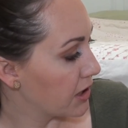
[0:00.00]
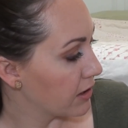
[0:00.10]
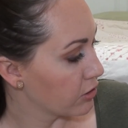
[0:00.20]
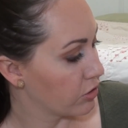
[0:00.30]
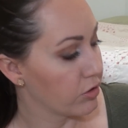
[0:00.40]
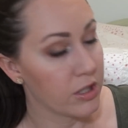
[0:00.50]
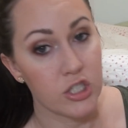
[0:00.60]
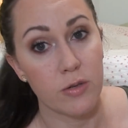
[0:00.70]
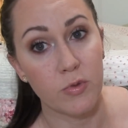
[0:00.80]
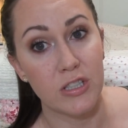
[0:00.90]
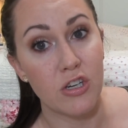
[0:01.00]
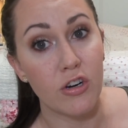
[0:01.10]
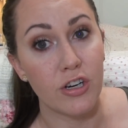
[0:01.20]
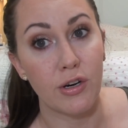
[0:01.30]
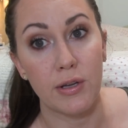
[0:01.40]
color, a shimmery
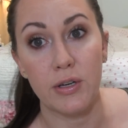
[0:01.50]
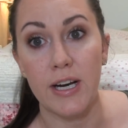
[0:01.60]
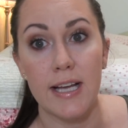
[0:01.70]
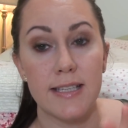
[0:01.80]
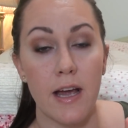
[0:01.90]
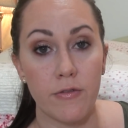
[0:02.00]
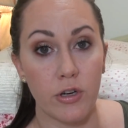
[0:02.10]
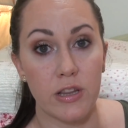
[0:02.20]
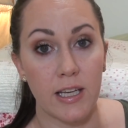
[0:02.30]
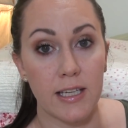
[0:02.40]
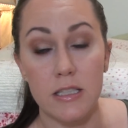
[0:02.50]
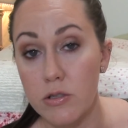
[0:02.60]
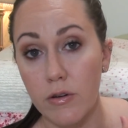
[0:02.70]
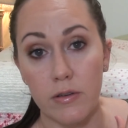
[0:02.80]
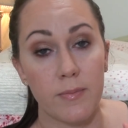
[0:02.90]
darker color. It has everything. It's
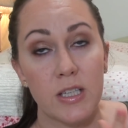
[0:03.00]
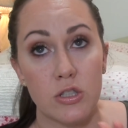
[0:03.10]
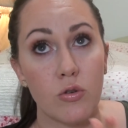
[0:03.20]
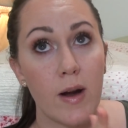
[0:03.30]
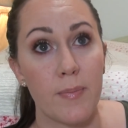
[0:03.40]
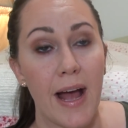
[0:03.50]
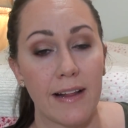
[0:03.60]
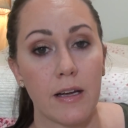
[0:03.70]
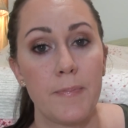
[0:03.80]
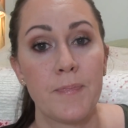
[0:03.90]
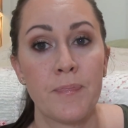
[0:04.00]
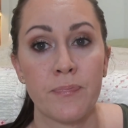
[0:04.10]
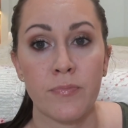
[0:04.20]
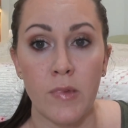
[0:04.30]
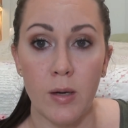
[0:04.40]
a great palette.
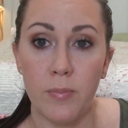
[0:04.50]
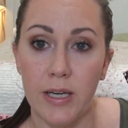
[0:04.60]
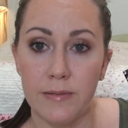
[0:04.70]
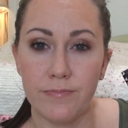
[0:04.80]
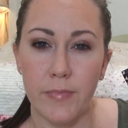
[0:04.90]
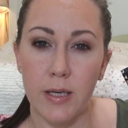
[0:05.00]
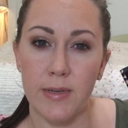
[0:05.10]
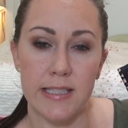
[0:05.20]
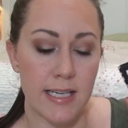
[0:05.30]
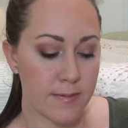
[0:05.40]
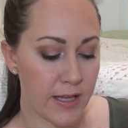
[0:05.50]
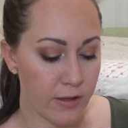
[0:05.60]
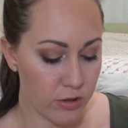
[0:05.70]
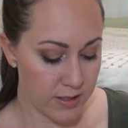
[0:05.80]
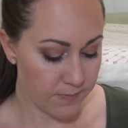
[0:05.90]
But anyways, that's my
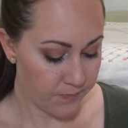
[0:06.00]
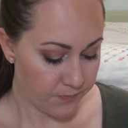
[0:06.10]
thoughts.